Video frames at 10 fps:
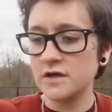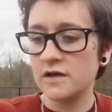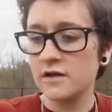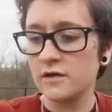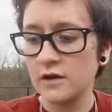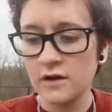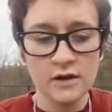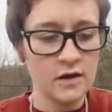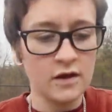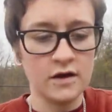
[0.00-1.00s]
it.
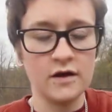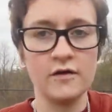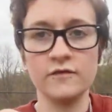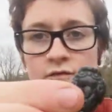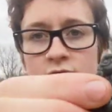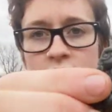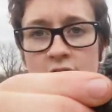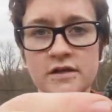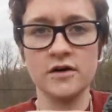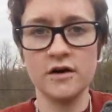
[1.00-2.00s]
Um,
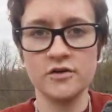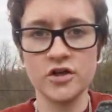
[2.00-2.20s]
lucky dog